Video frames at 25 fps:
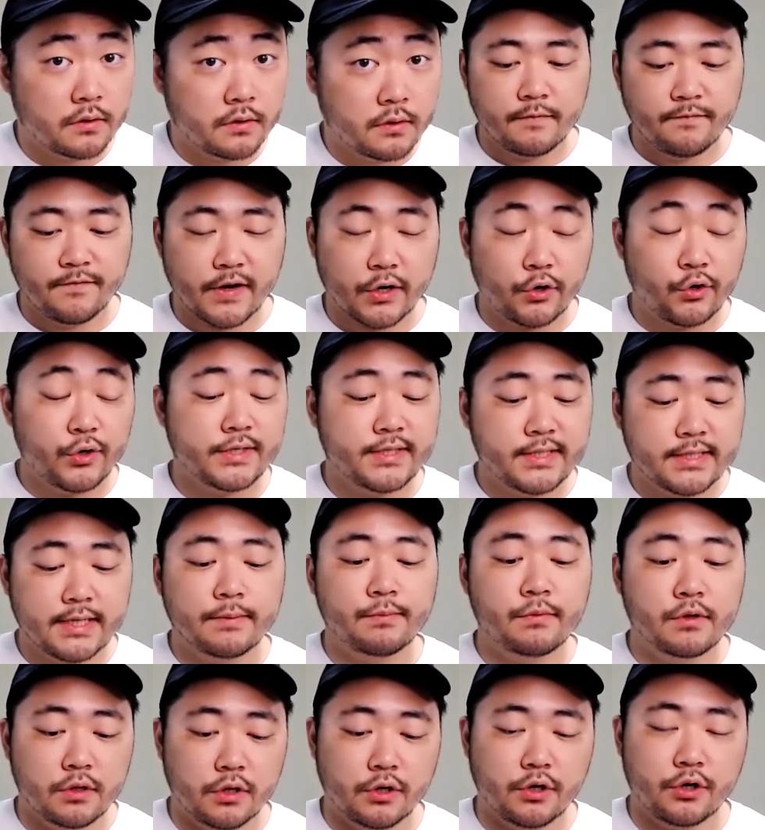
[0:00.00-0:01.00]
Very
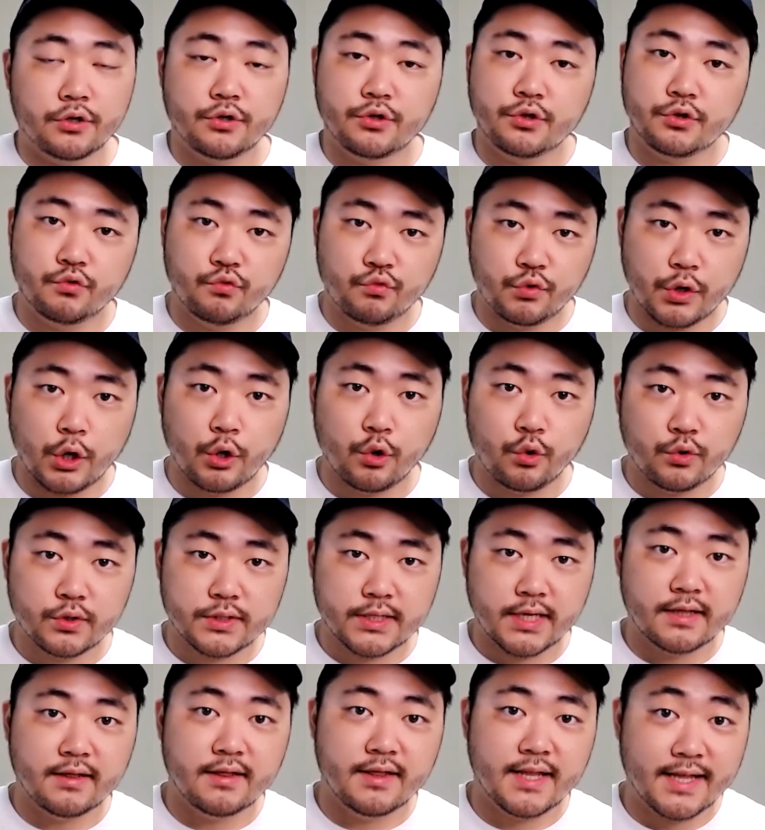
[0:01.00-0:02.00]
similar to rose
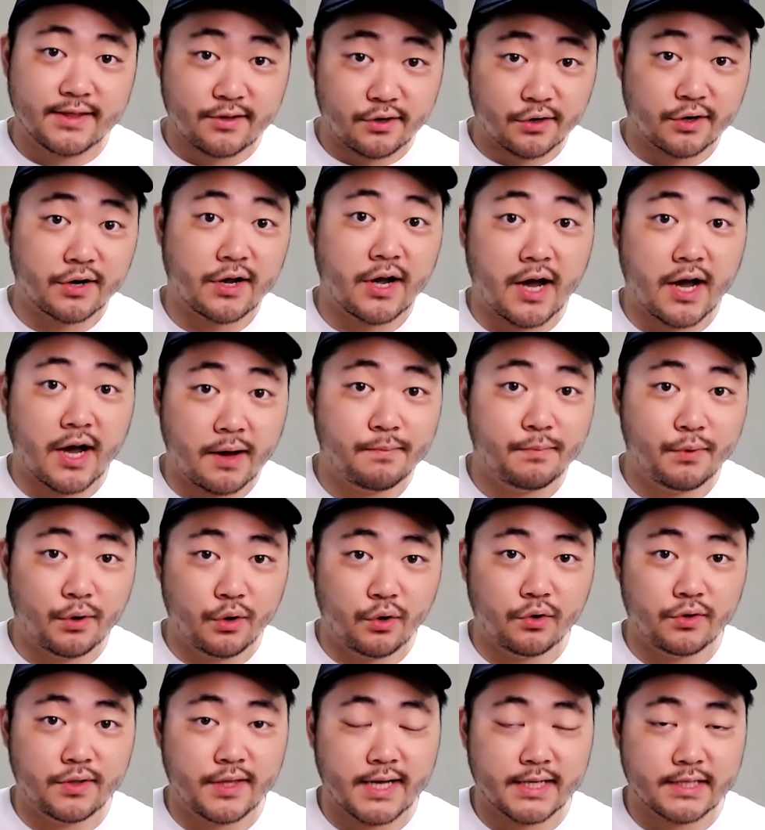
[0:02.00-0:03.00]
and leather
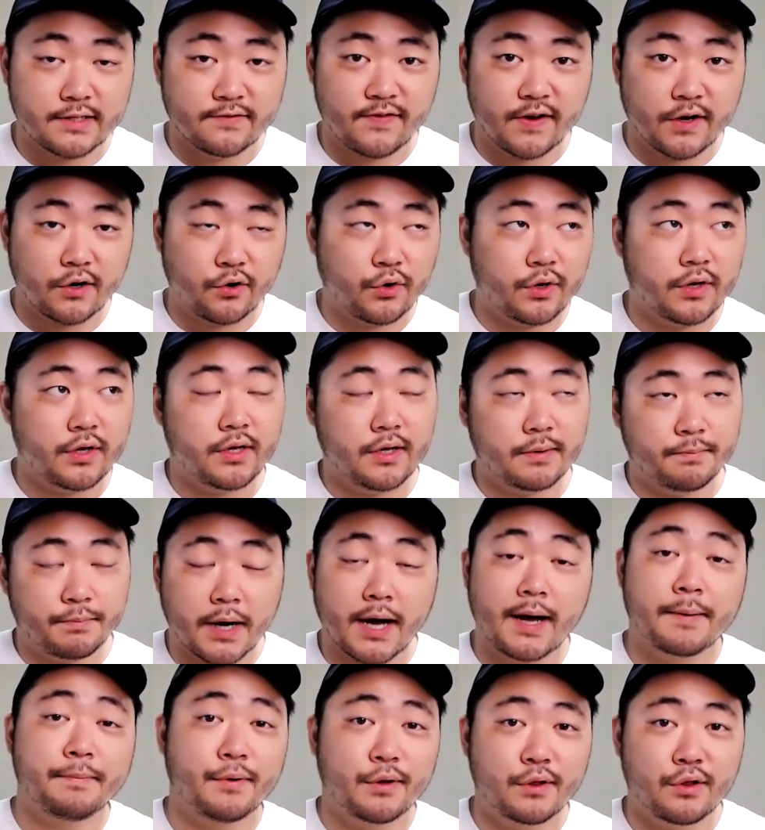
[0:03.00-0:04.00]
combo that's very
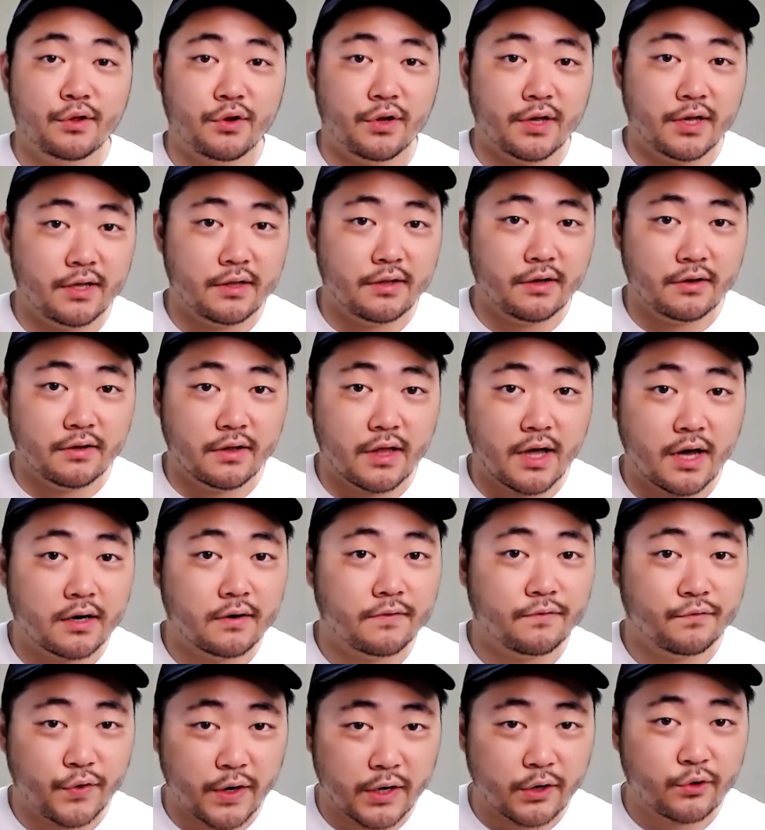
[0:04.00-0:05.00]
popular in a lot
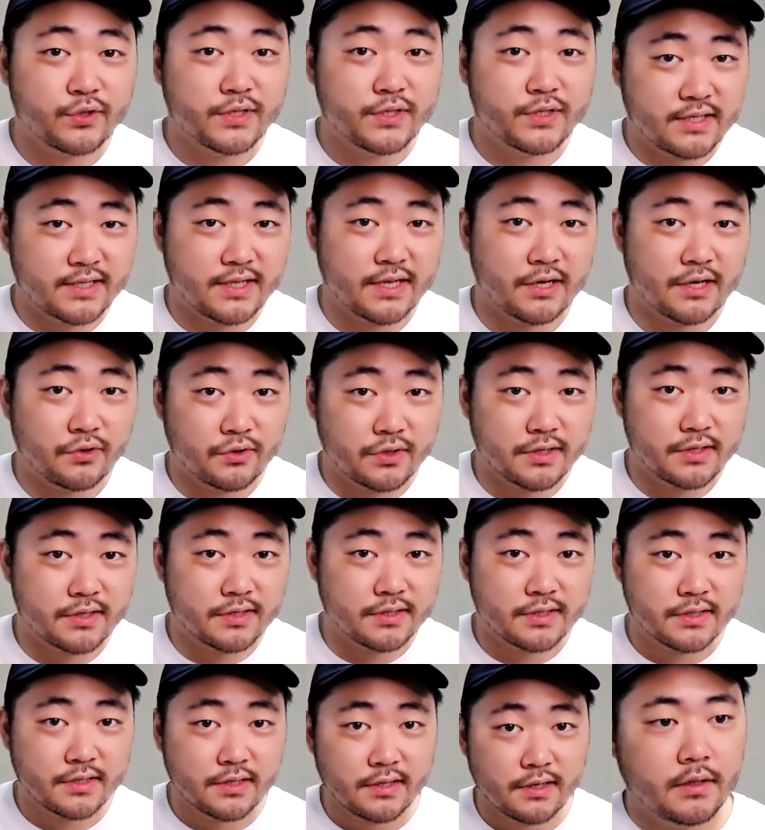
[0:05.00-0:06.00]
of fragrances
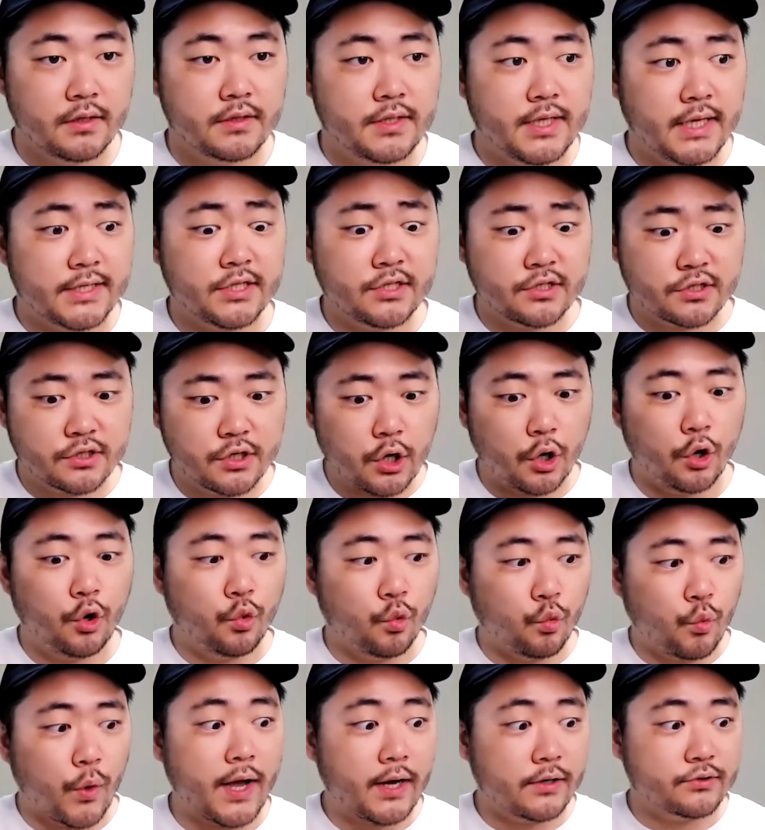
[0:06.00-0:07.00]
nowadays. They just go
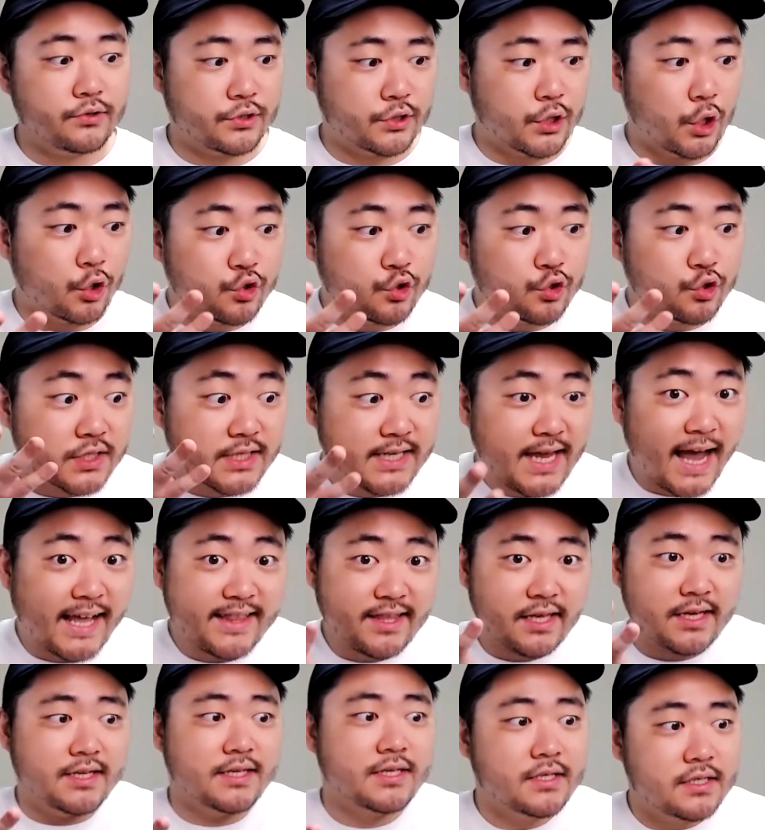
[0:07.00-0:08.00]
well so
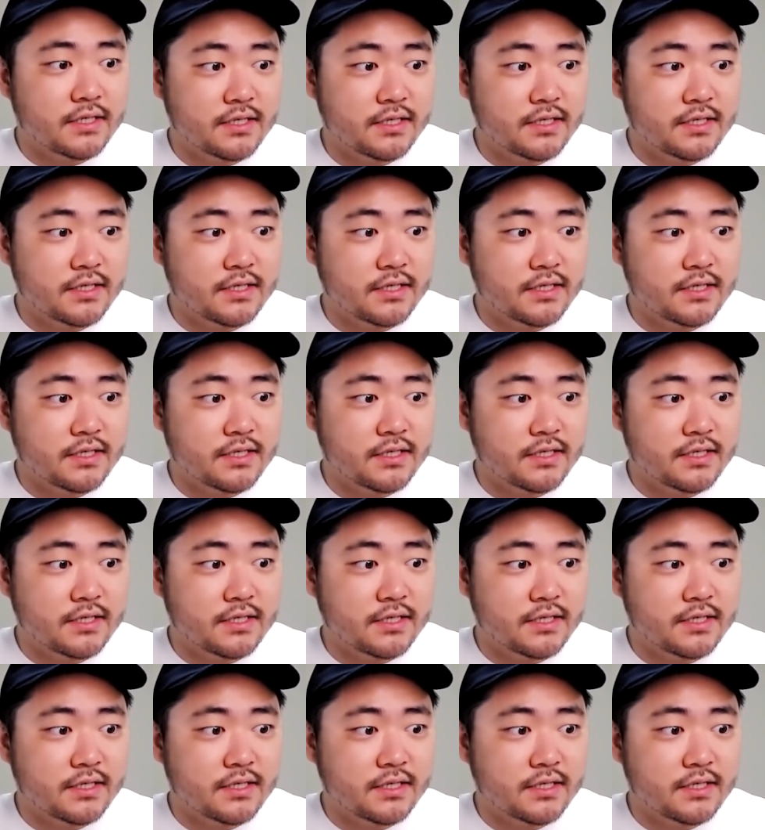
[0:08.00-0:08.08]
together.